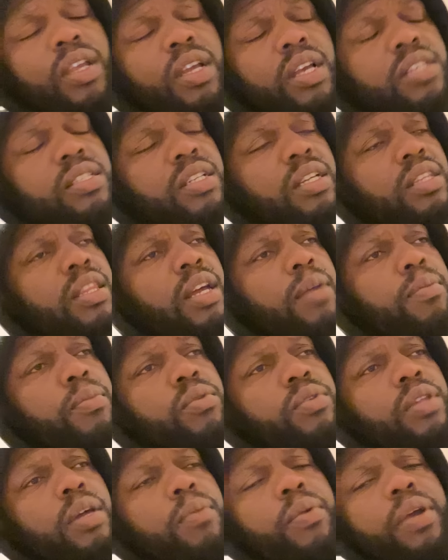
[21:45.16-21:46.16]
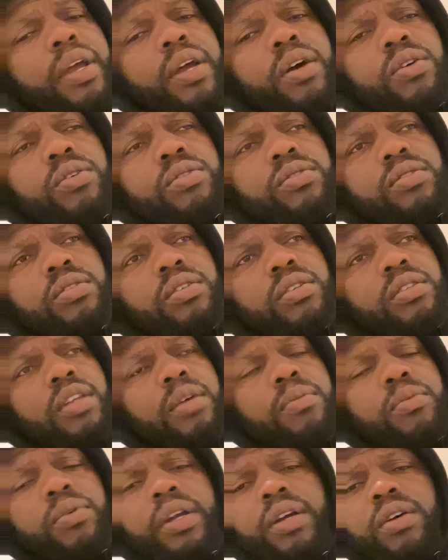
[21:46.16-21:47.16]
is it double double L's,
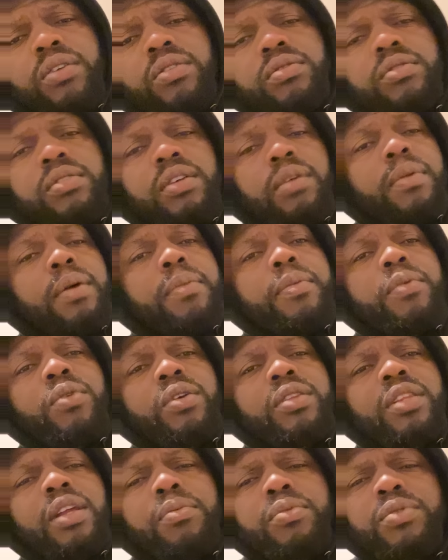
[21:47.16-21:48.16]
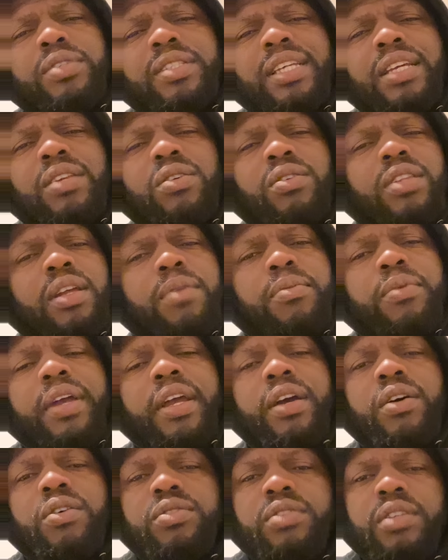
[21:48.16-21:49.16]
double L's? I might be wrong. Double Z or double
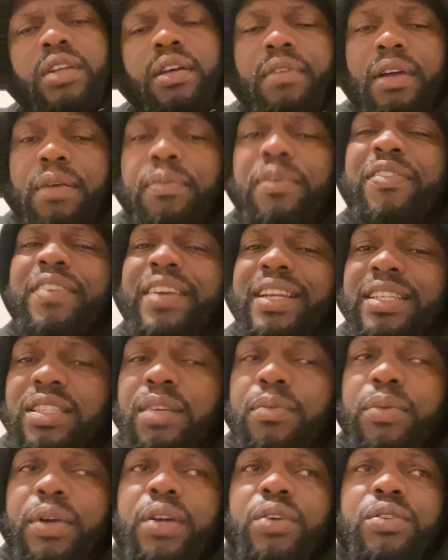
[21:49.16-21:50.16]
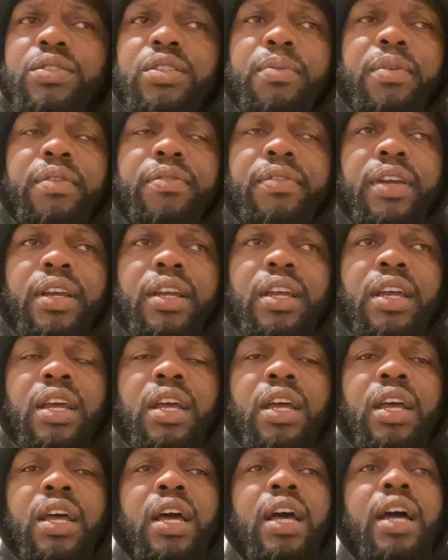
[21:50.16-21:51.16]
L's? I, I prefer it's double L's to be fair.
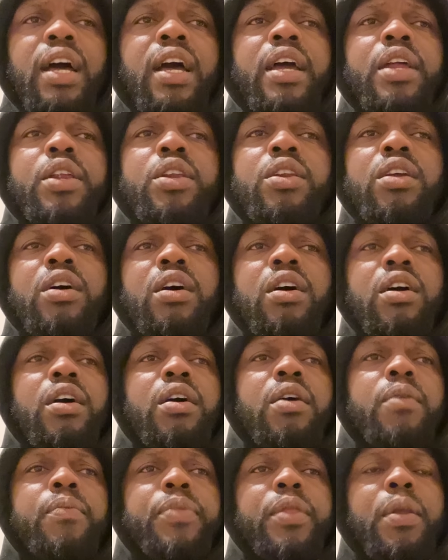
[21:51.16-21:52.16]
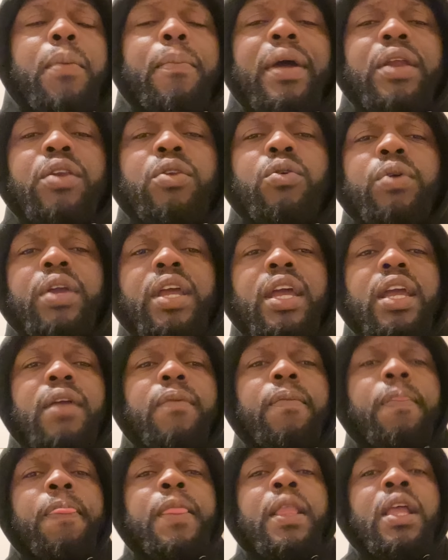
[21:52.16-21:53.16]
And um,
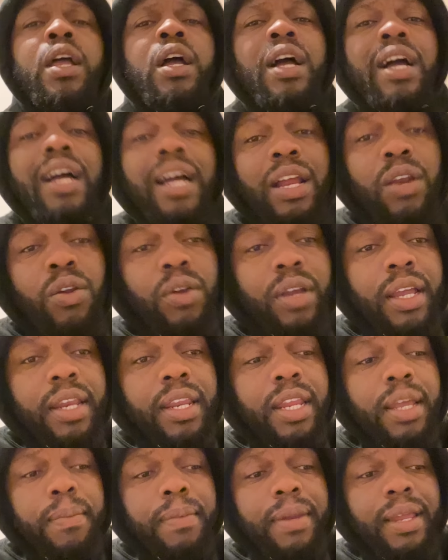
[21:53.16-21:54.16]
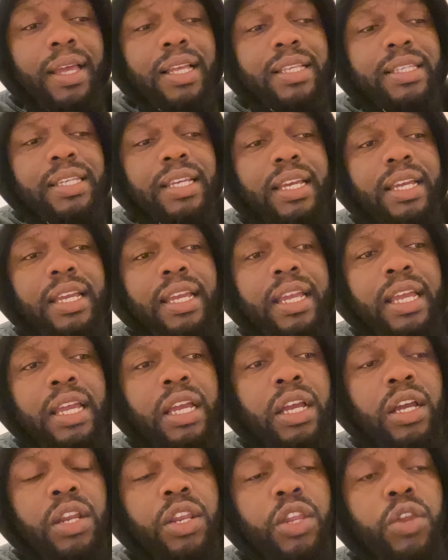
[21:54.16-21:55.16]
okay. I look at them and I say
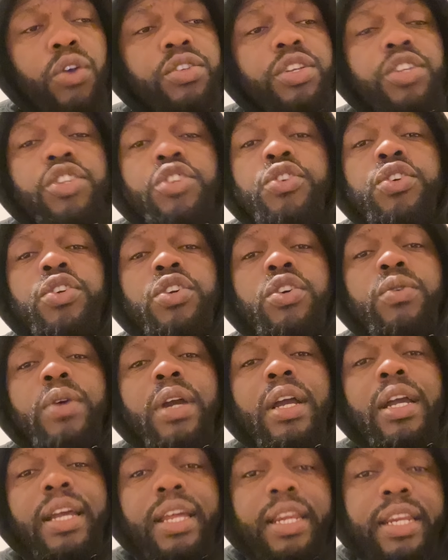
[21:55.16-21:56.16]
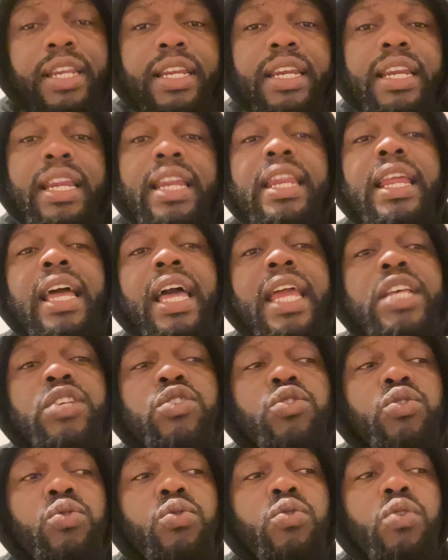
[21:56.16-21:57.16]
there was a trio, right? And then that is
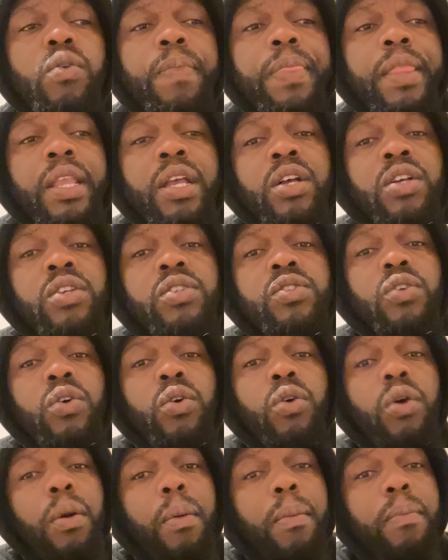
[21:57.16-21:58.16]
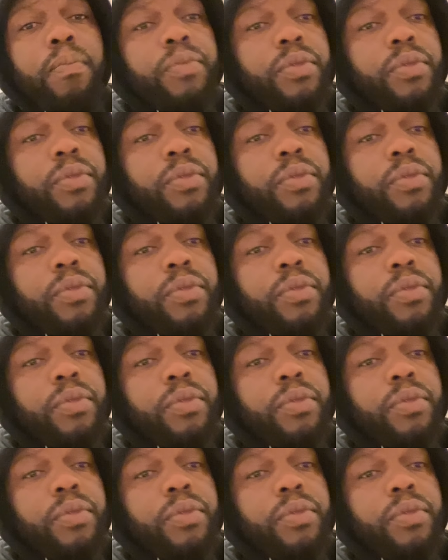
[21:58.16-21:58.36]
two. So